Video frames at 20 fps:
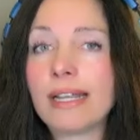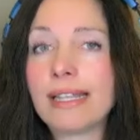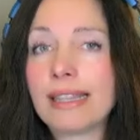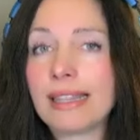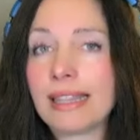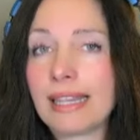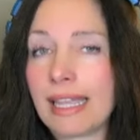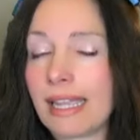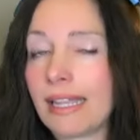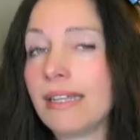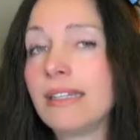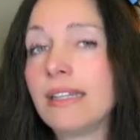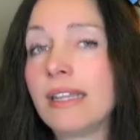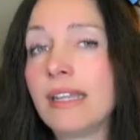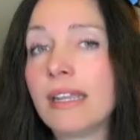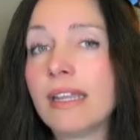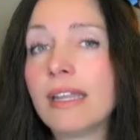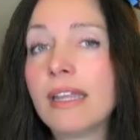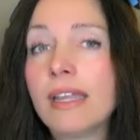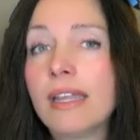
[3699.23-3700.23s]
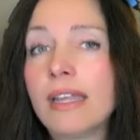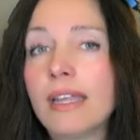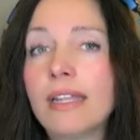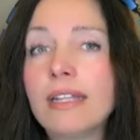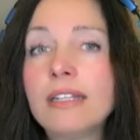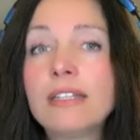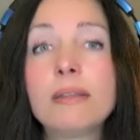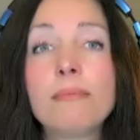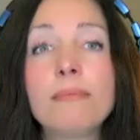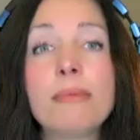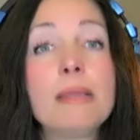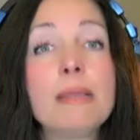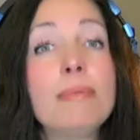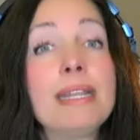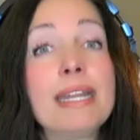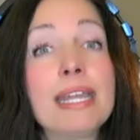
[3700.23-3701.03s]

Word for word: landing into maybe